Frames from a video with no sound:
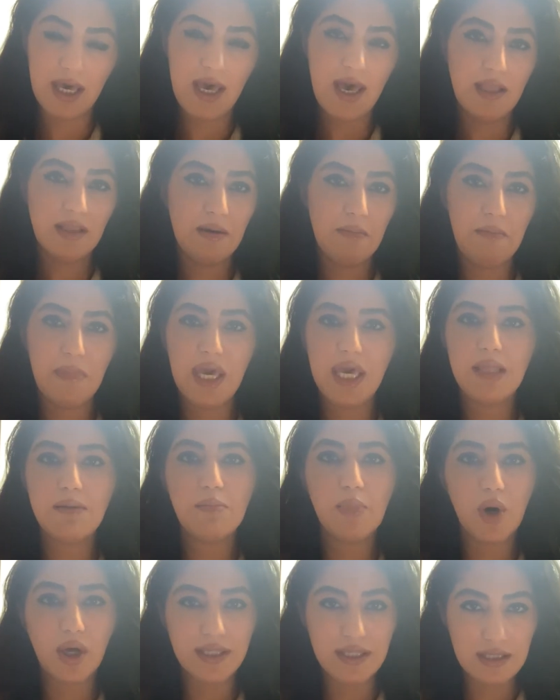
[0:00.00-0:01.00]
The main
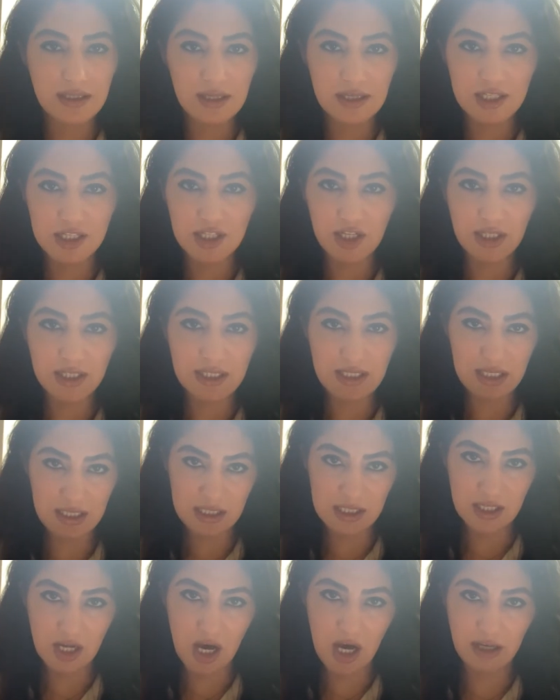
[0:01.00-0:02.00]
body does not
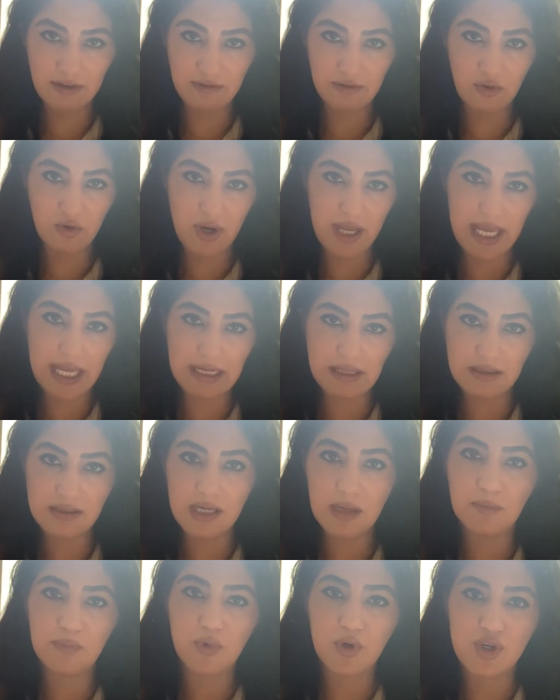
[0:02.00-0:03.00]
design for any
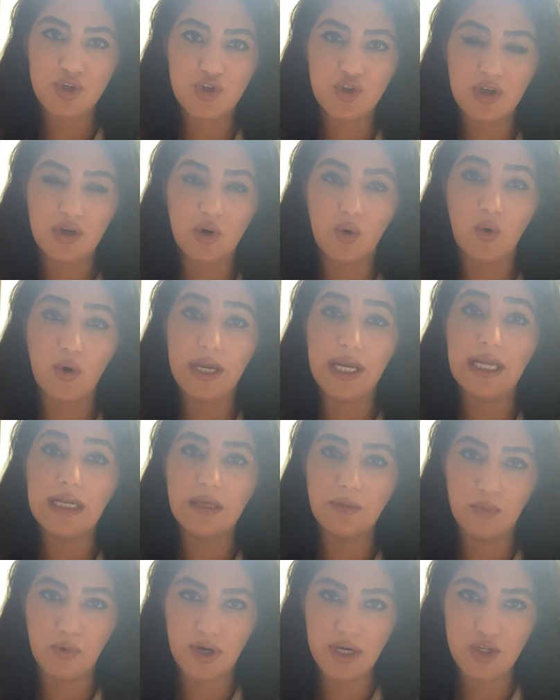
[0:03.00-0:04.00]
temperature or
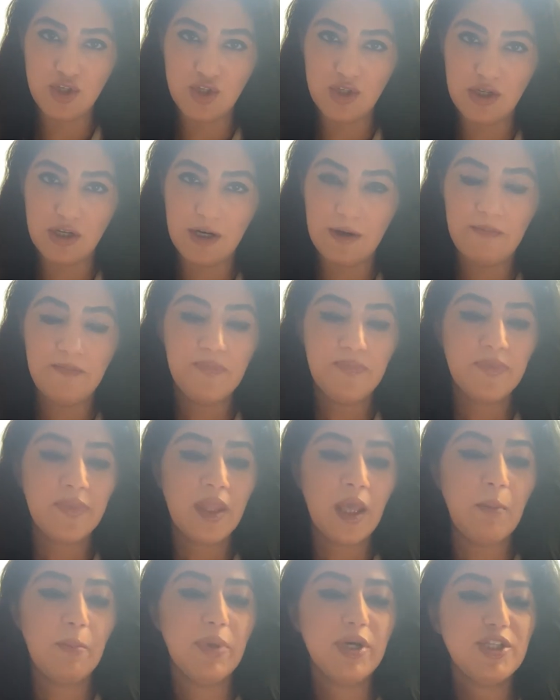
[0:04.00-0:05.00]
any pressure,
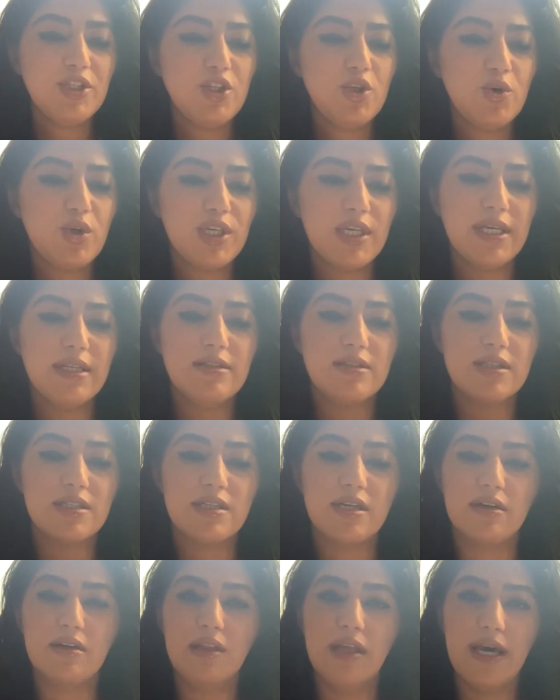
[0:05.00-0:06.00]
but you can
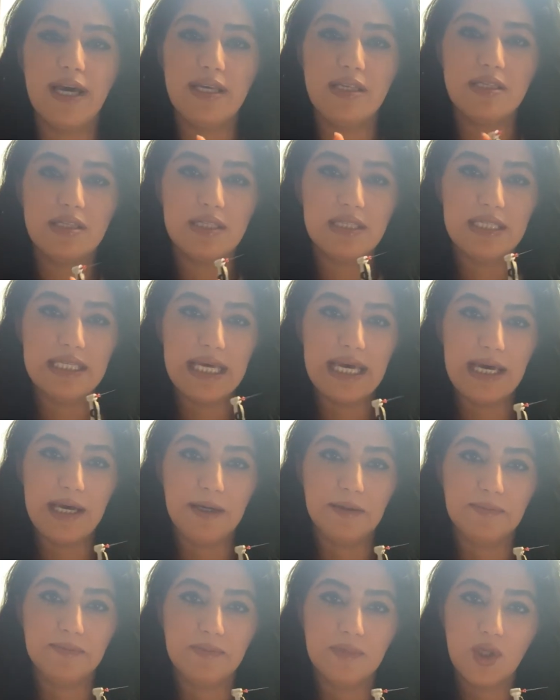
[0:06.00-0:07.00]
sterilize
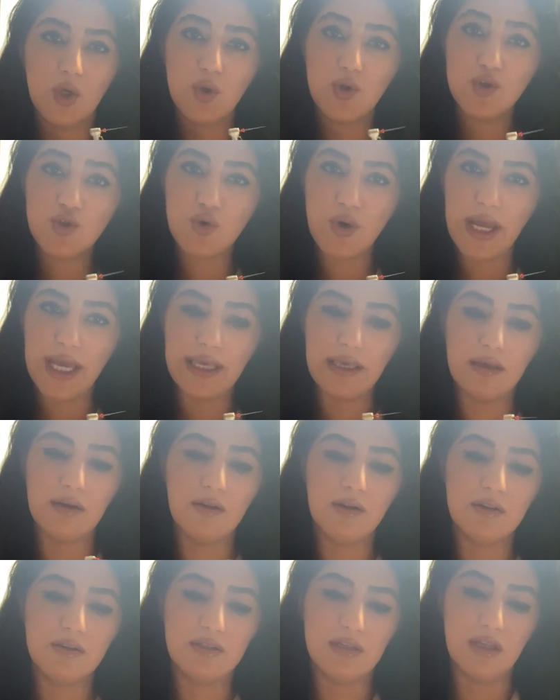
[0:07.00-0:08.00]
the contra
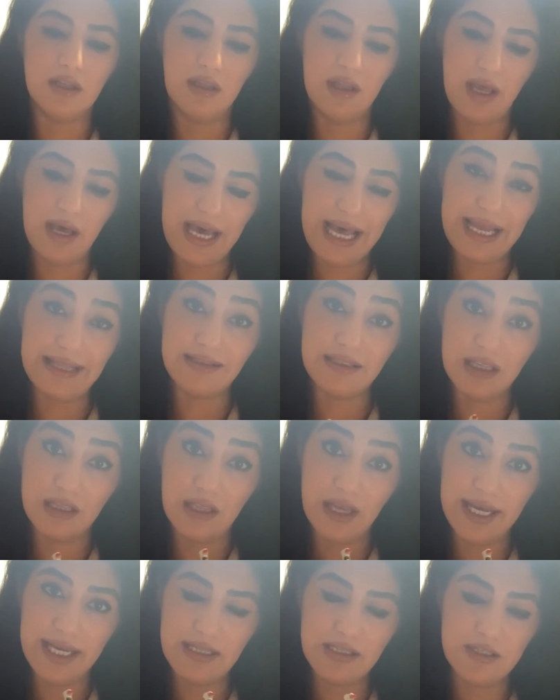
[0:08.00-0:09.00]
angle the and the
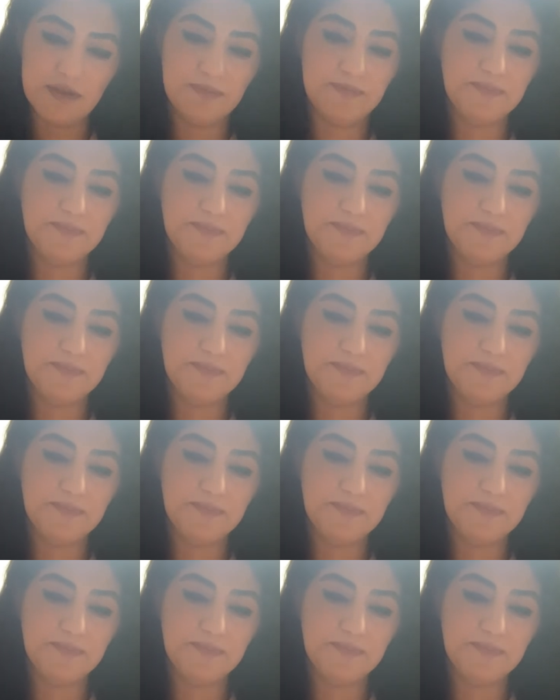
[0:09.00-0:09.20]
lights